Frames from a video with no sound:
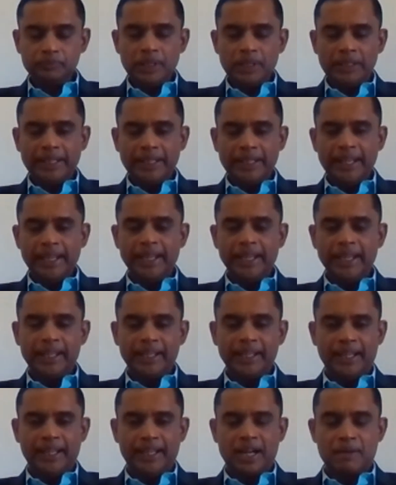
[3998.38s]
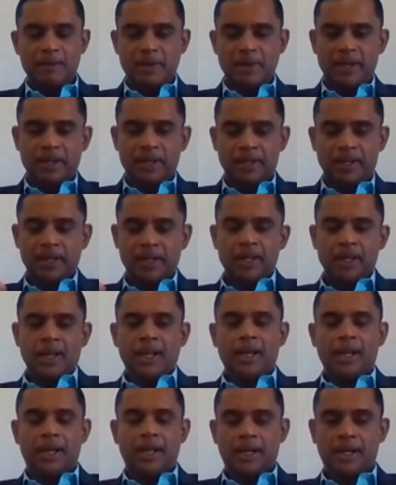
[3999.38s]
they they come and
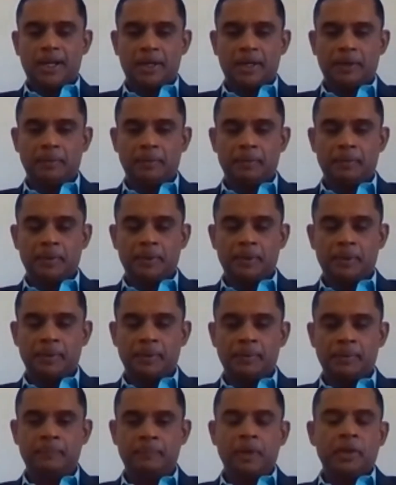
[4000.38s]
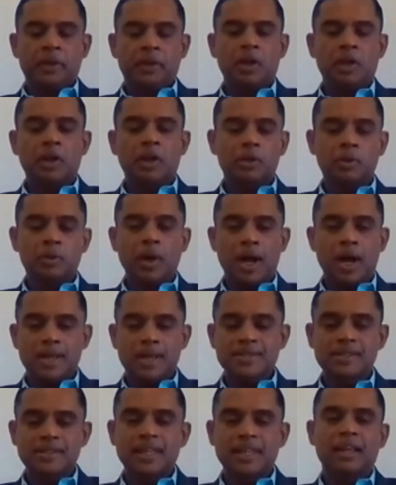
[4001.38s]
uh, talk to
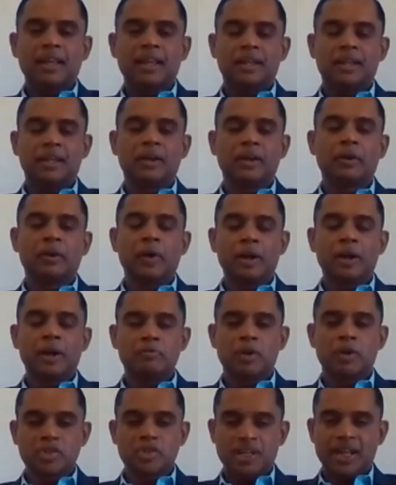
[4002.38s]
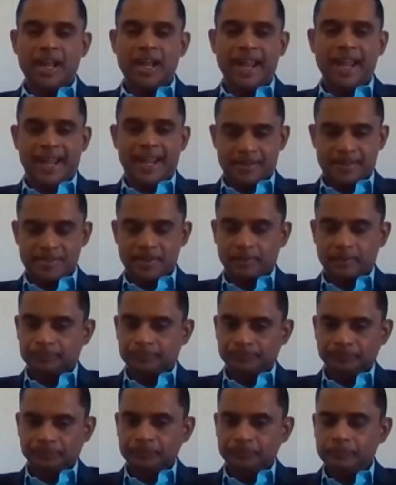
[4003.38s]
us, they, they go and wash their hands.
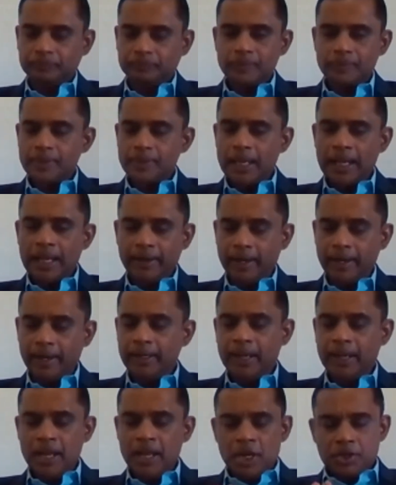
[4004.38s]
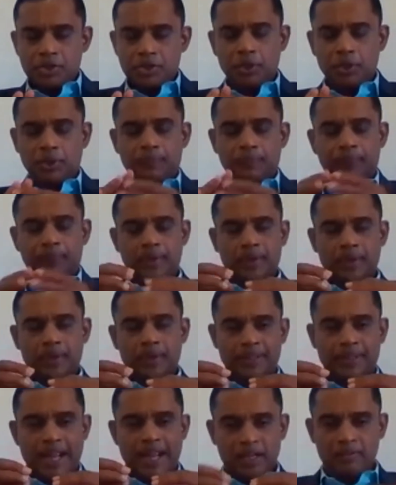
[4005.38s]
Right? So
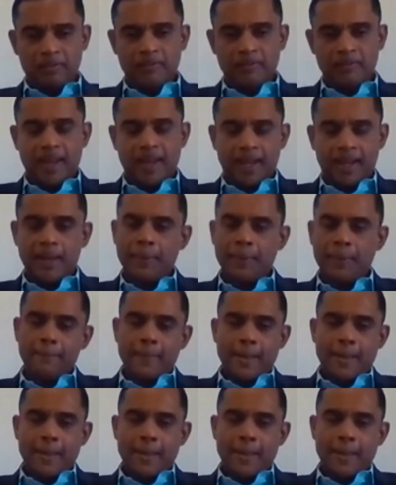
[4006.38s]
that way,